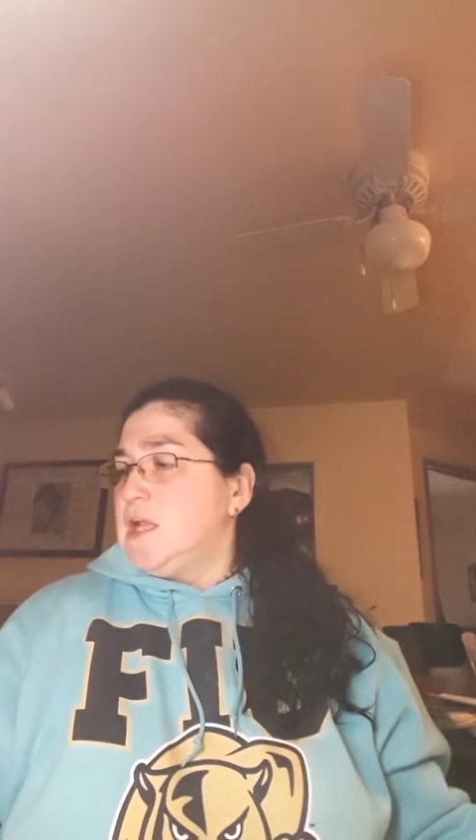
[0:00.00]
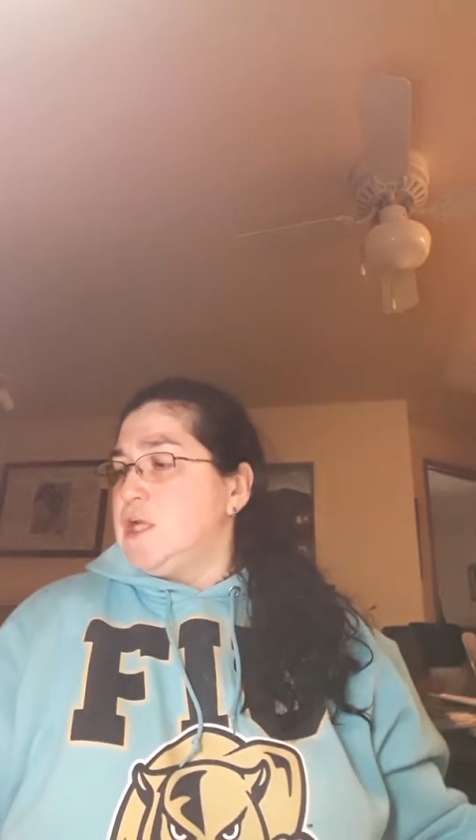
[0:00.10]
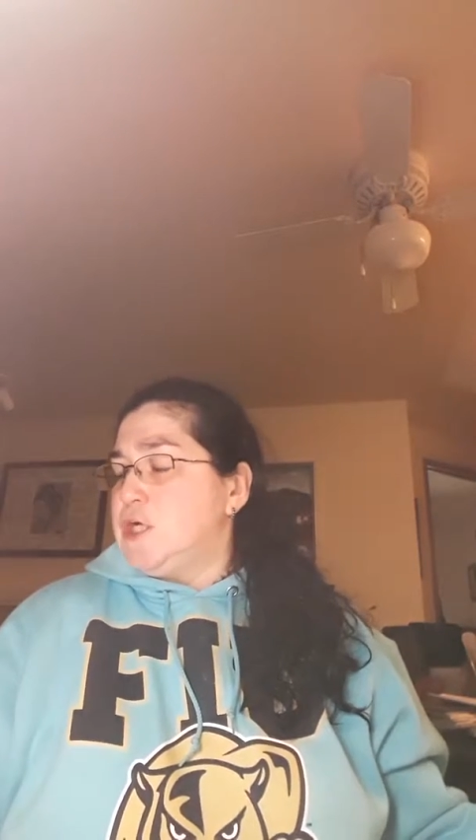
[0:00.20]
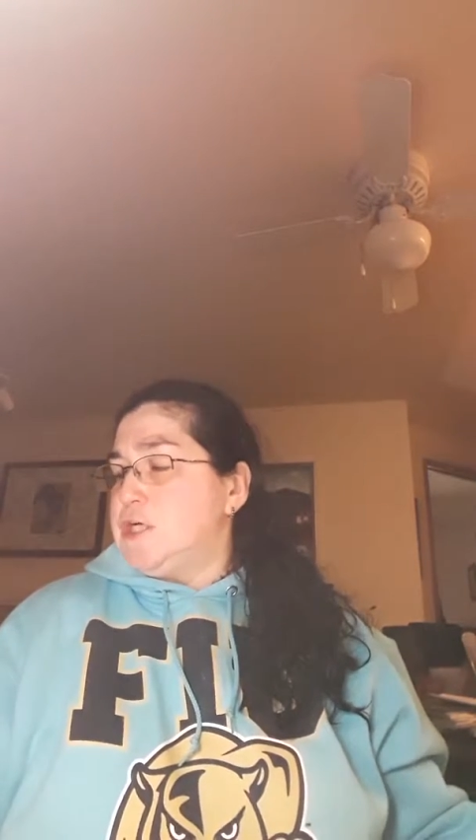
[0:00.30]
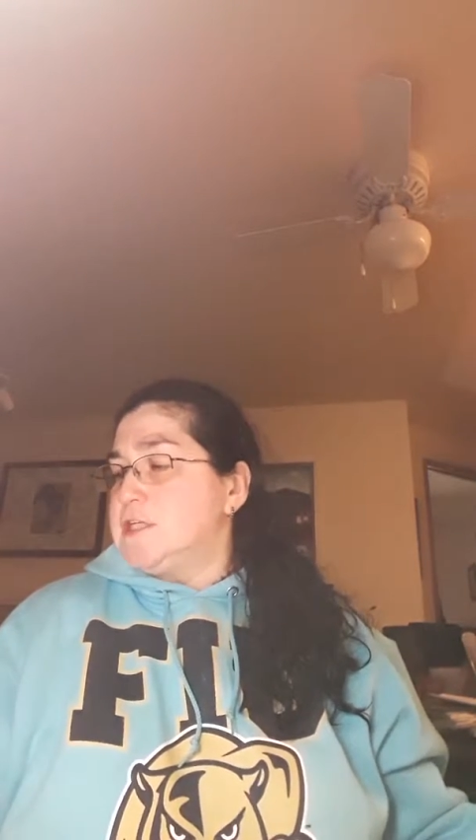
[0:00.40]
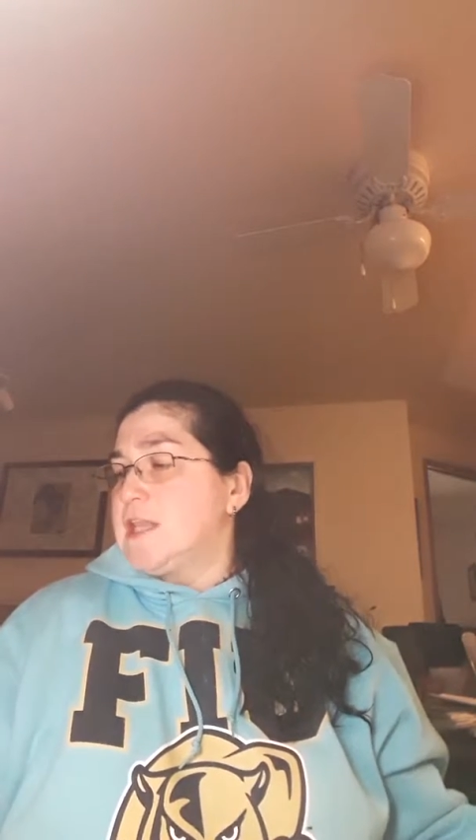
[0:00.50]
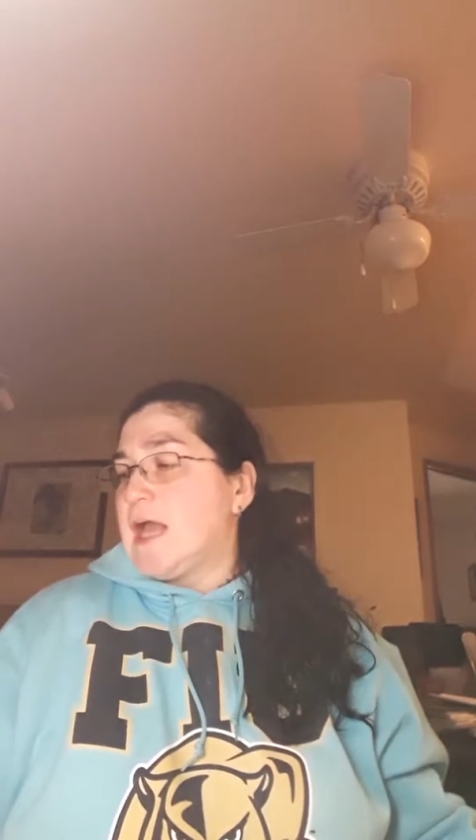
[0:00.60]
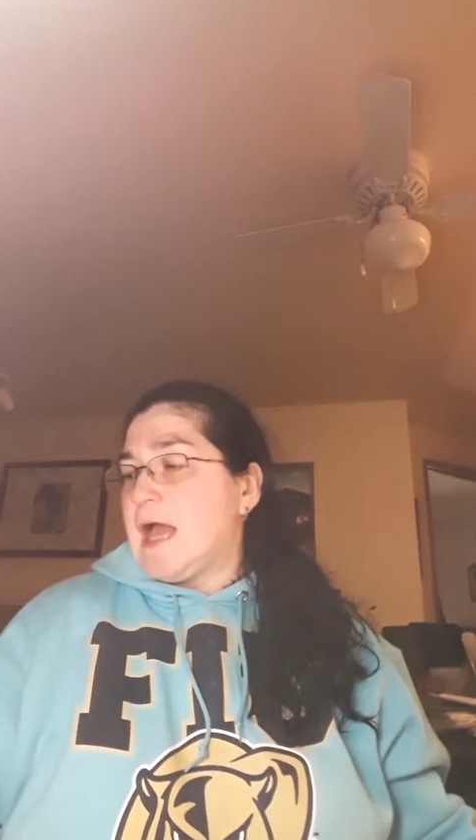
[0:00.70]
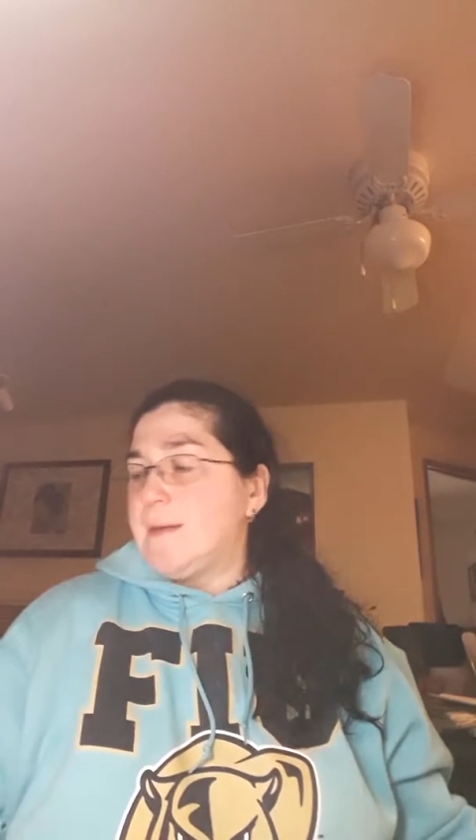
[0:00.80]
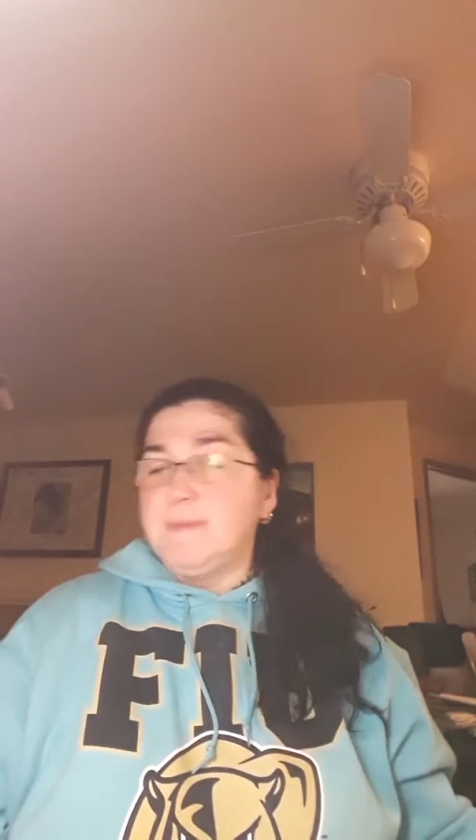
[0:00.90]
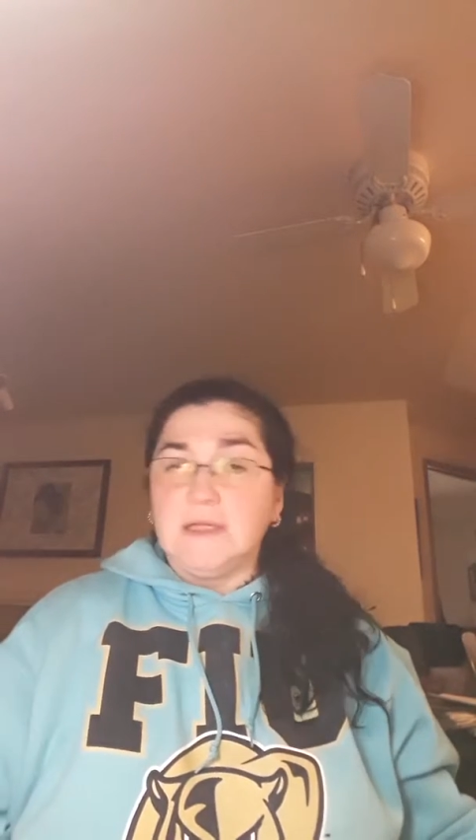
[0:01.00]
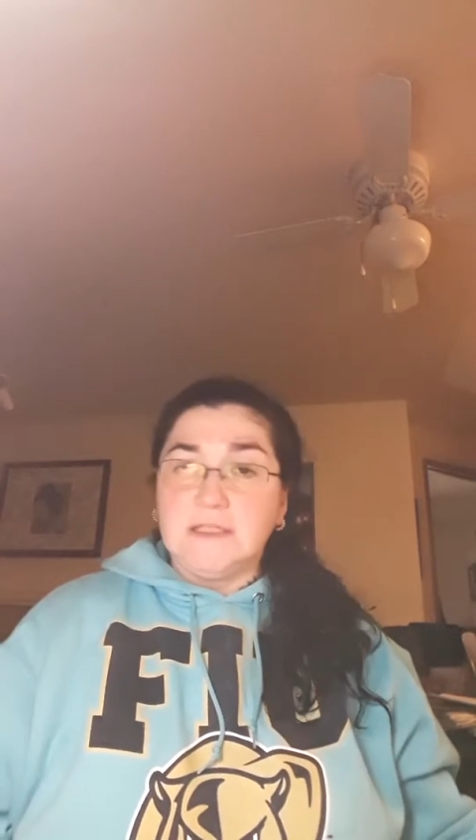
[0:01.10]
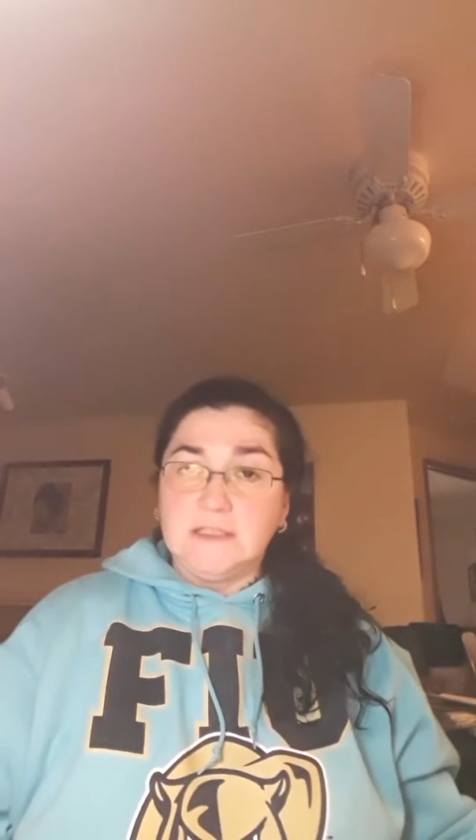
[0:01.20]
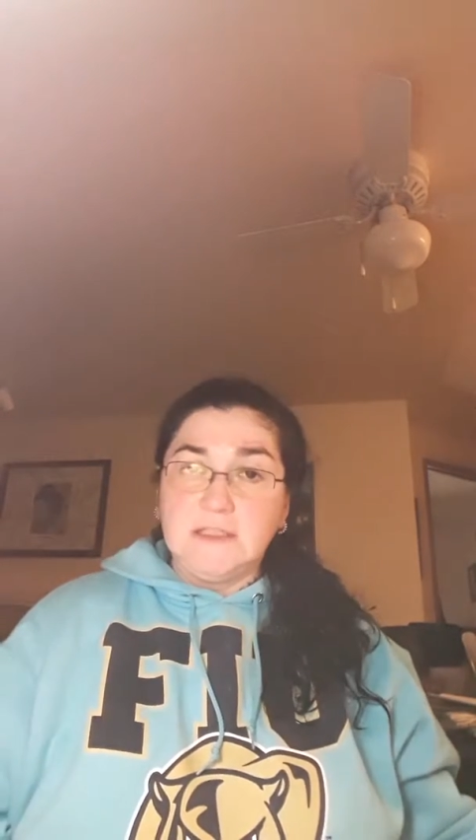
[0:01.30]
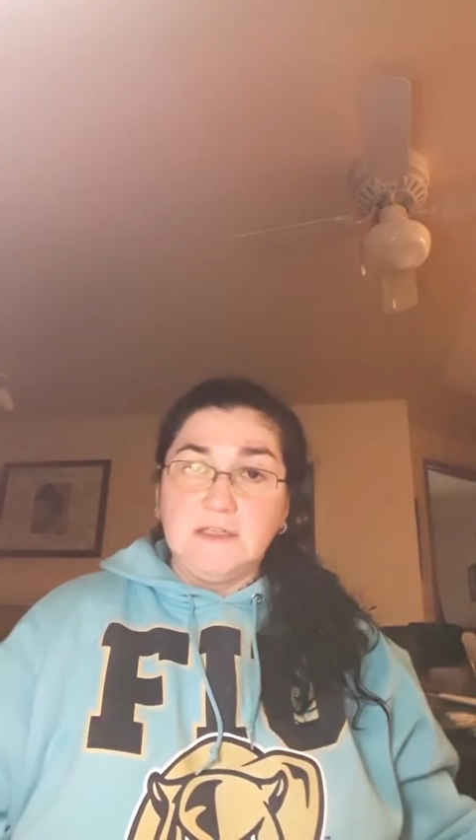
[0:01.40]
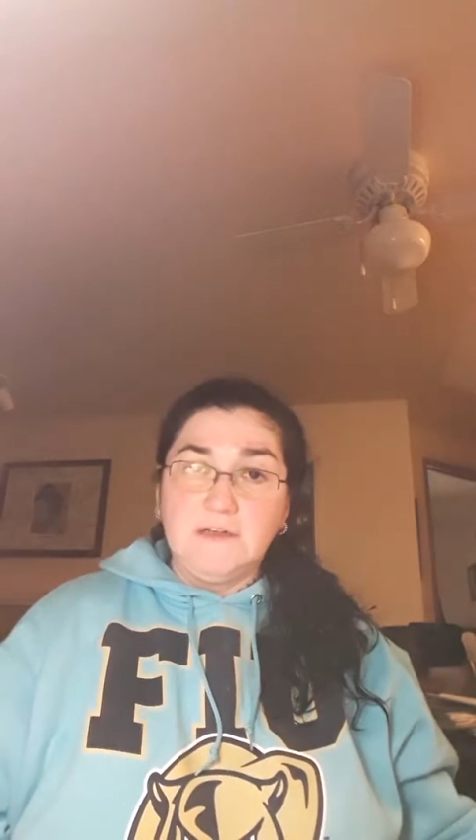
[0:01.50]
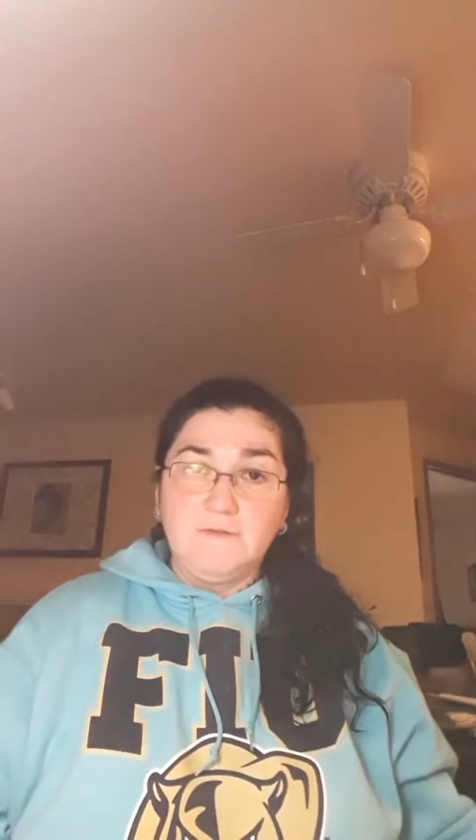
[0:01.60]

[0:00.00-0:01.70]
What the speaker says: learn ability.